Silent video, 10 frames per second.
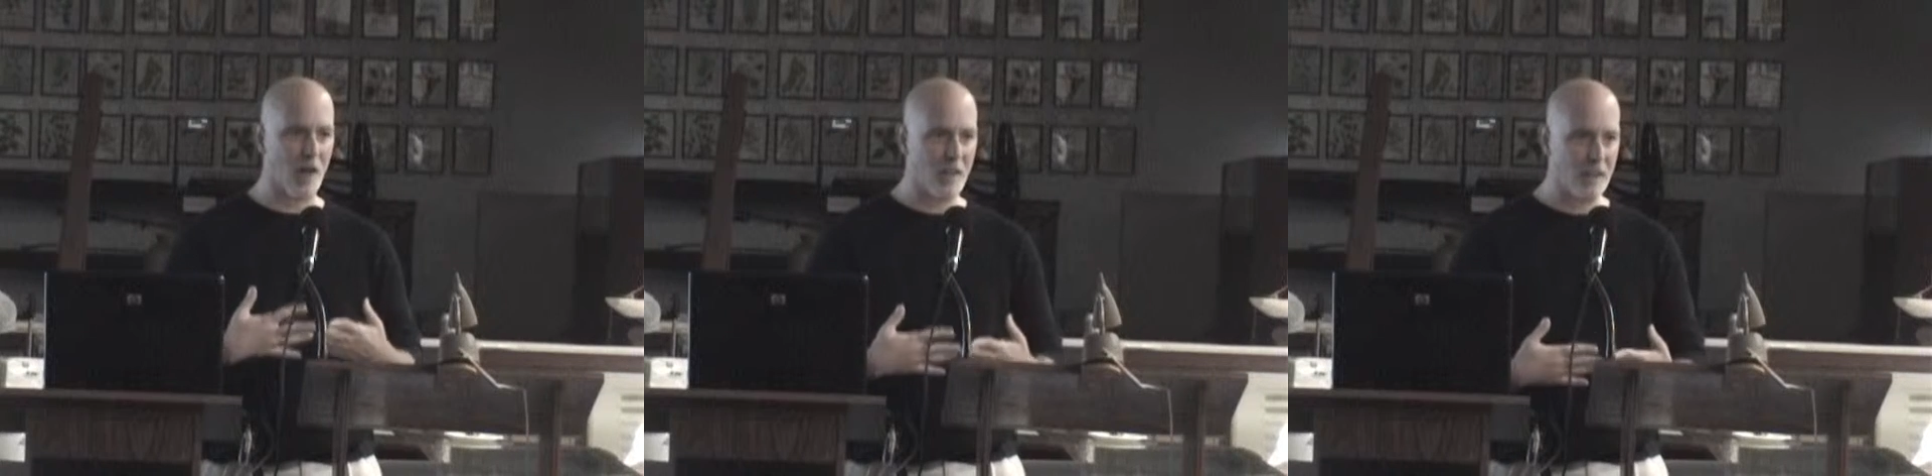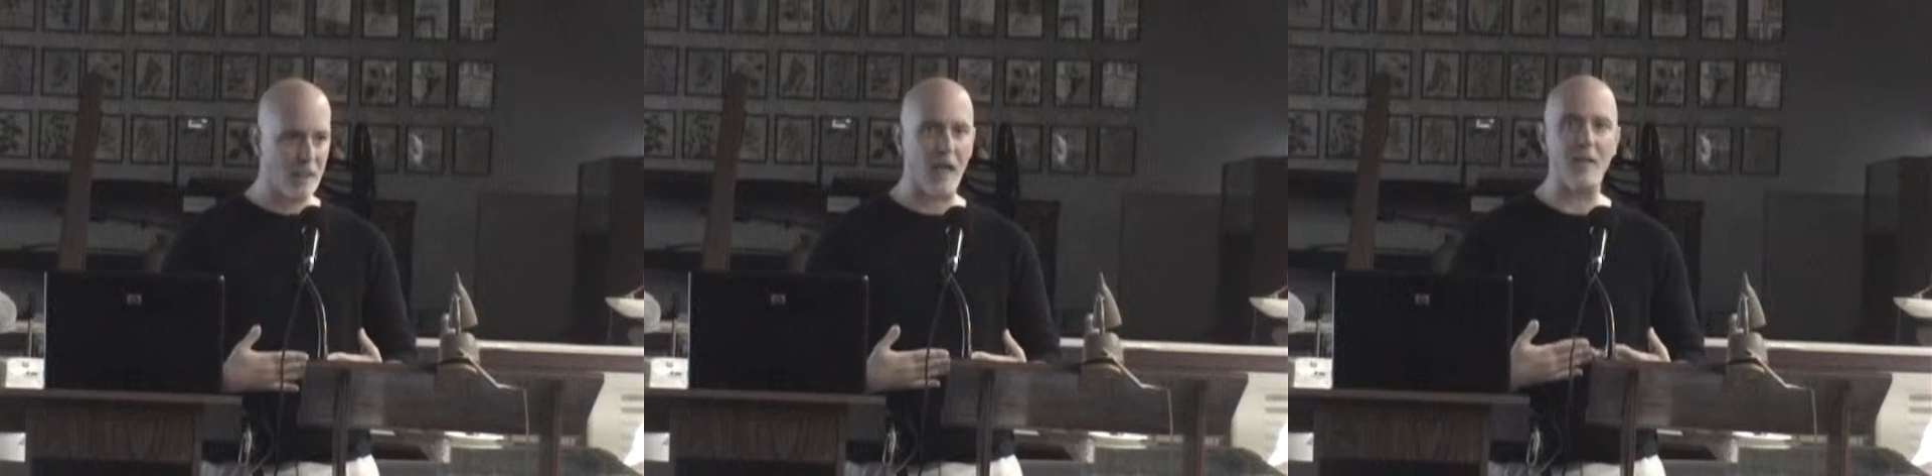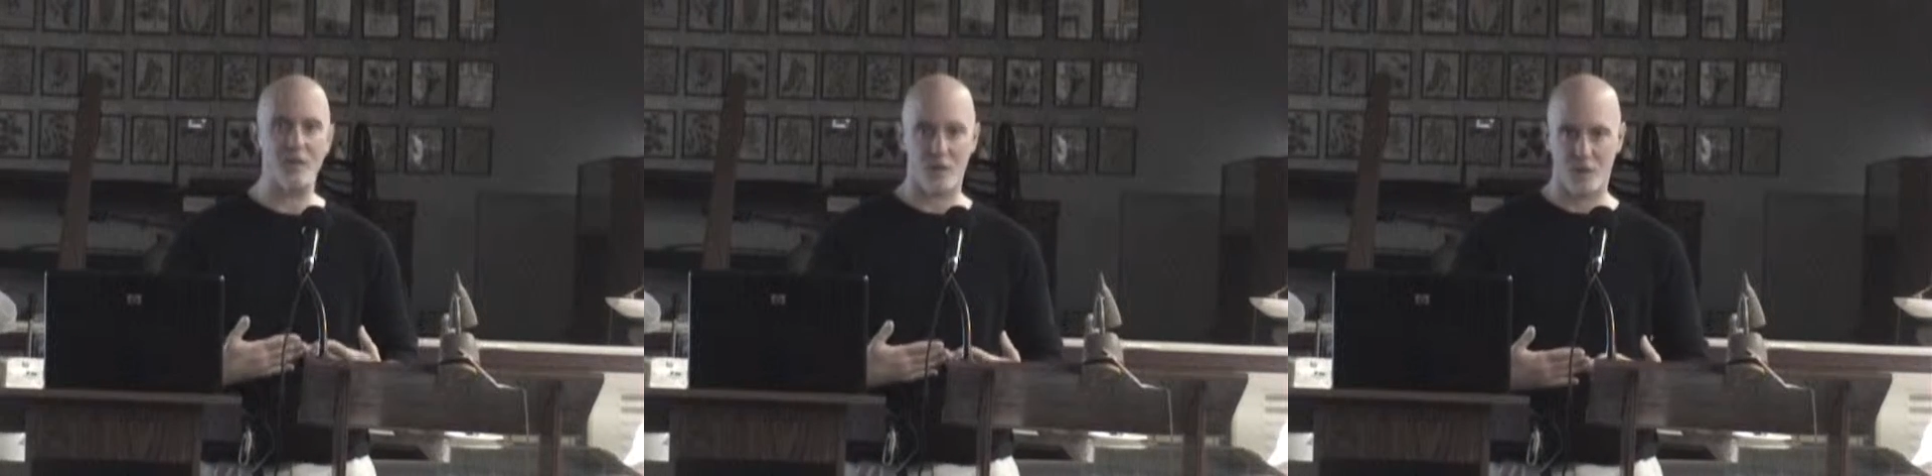
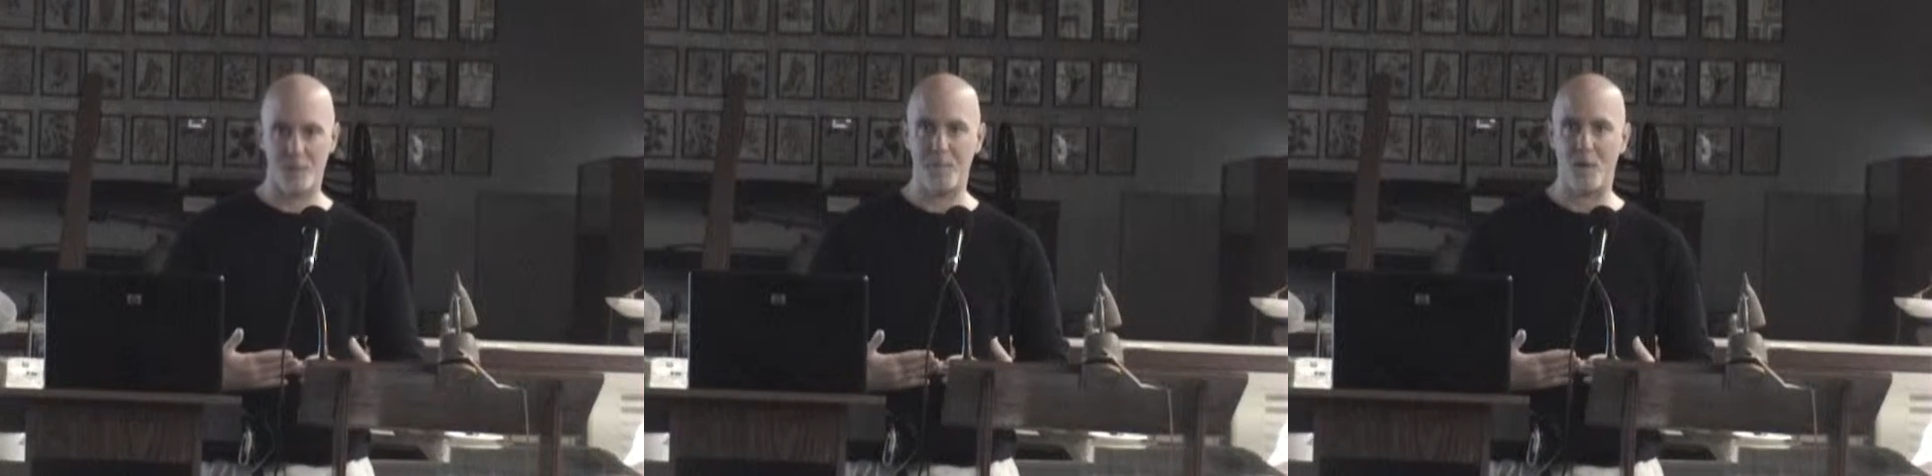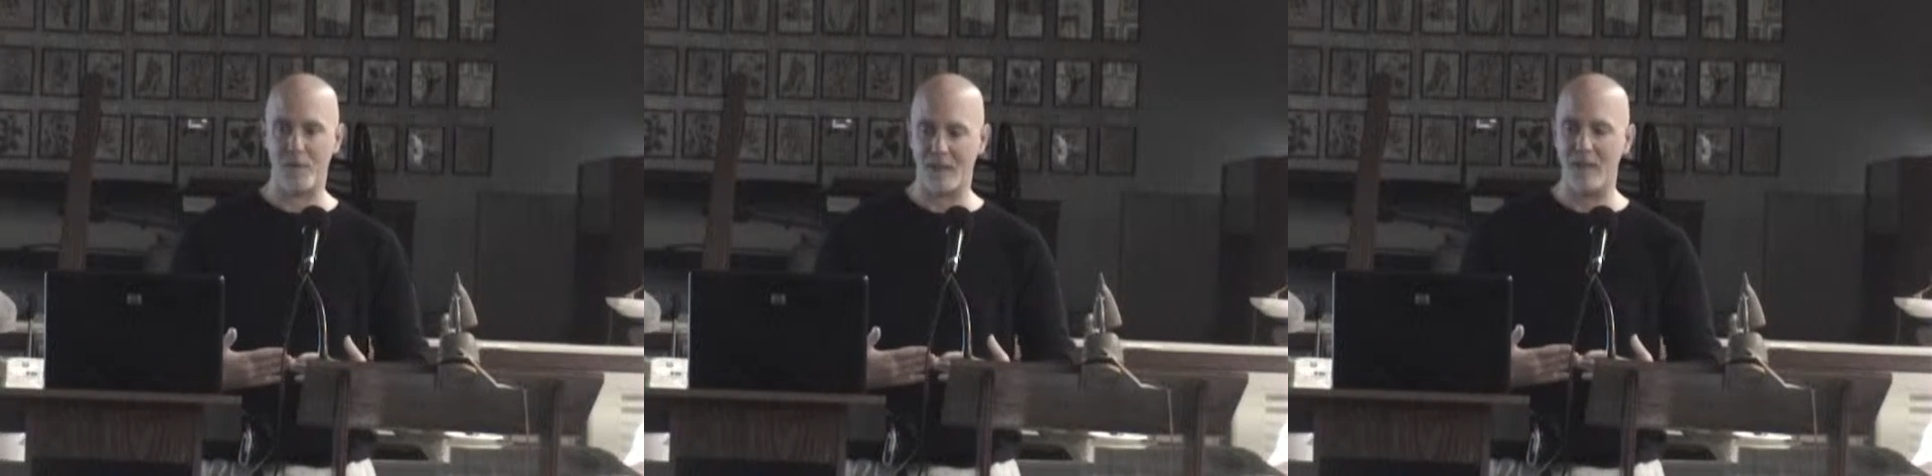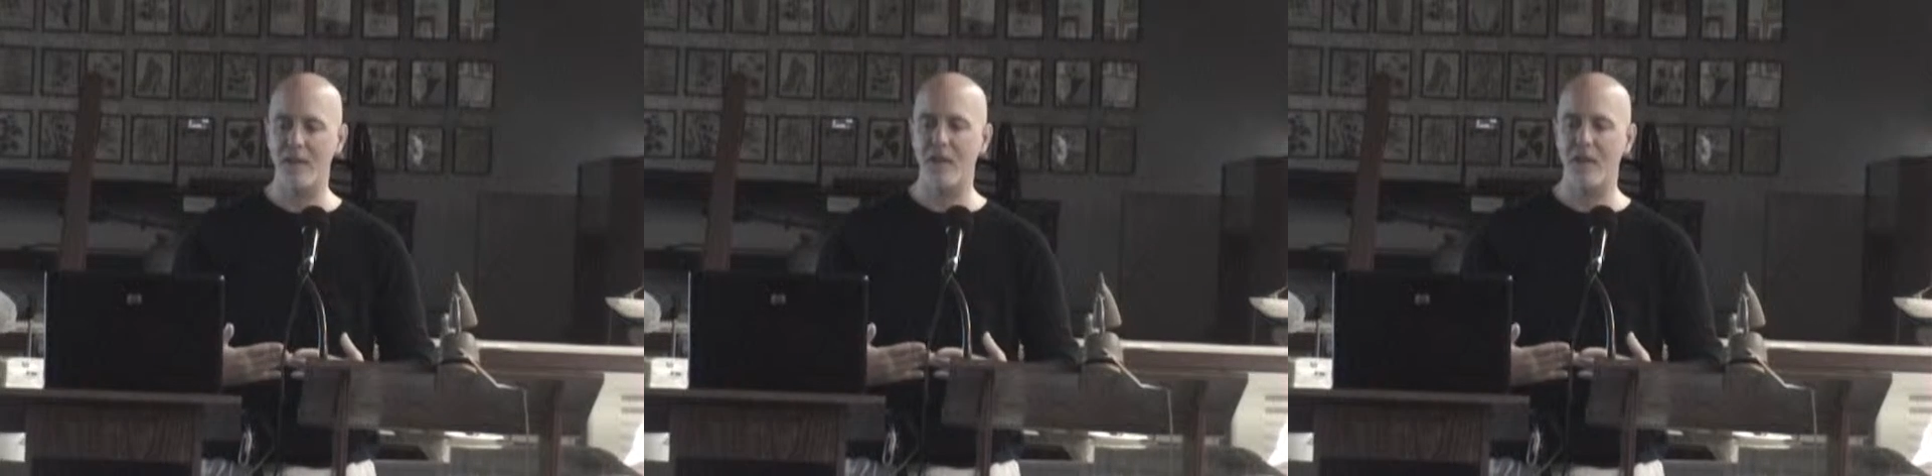archaeological component